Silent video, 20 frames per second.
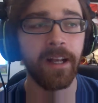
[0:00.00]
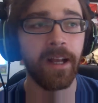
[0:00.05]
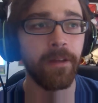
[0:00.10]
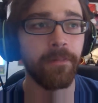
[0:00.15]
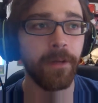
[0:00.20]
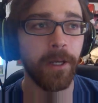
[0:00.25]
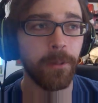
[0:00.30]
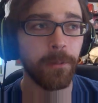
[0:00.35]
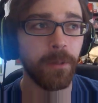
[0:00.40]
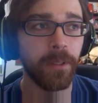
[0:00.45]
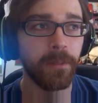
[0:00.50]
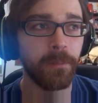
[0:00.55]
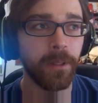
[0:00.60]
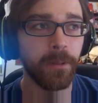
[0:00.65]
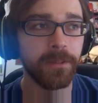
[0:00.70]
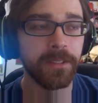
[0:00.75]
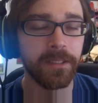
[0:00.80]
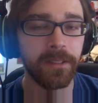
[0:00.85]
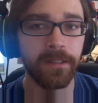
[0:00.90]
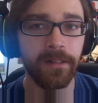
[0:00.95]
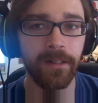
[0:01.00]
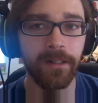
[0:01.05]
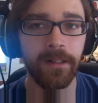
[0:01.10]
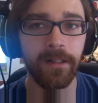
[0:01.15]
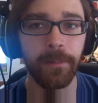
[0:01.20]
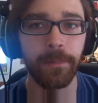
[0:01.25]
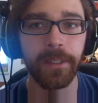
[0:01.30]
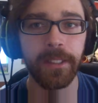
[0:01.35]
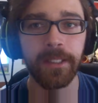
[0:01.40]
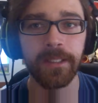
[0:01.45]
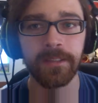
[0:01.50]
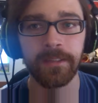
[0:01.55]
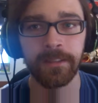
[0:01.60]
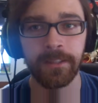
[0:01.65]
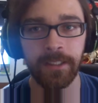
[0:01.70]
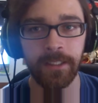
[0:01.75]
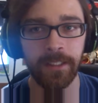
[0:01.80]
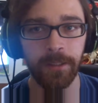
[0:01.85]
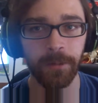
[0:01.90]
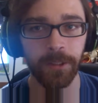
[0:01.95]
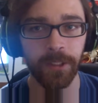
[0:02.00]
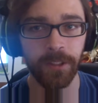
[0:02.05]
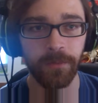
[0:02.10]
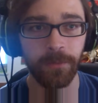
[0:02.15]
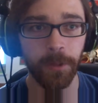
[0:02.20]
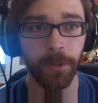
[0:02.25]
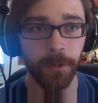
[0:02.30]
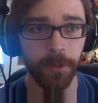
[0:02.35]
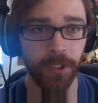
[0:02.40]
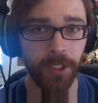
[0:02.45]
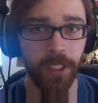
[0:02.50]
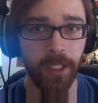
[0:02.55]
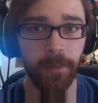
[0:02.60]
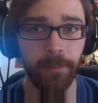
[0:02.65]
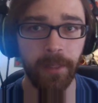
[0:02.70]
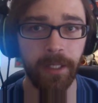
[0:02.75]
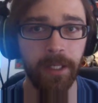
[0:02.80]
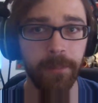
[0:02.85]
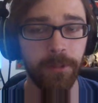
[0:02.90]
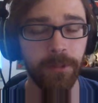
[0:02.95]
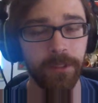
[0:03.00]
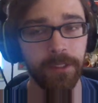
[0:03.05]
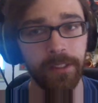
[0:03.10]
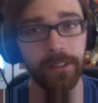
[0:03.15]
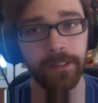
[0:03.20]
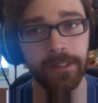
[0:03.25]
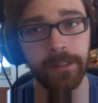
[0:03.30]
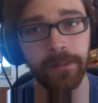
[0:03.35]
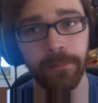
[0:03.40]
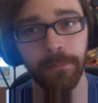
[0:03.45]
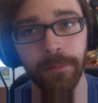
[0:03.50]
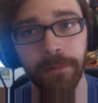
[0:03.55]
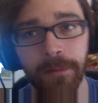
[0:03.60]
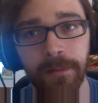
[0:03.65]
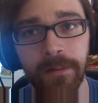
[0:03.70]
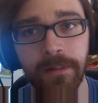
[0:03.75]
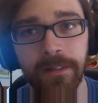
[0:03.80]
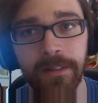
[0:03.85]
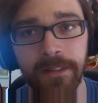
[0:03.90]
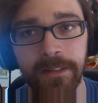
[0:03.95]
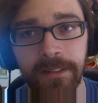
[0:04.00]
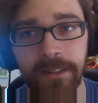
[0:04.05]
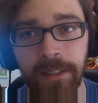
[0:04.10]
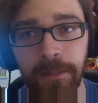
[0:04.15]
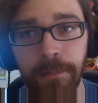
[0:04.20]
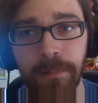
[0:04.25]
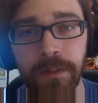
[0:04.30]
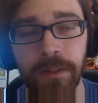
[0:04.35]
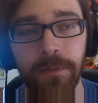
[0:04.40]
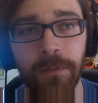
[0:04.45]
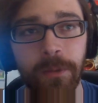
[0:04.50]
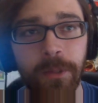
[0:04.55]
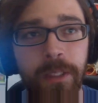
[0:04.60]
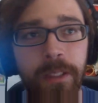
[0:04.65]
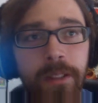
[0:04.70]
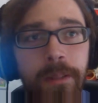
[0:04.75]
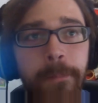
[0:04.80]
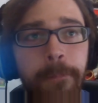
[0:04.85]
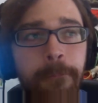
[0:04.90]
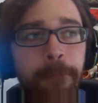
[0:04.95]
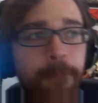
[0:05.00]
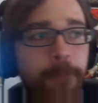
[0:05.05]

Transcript: I found one, but it was in PSD, which is Photoshop. I'm using GIMP because GIMP is free.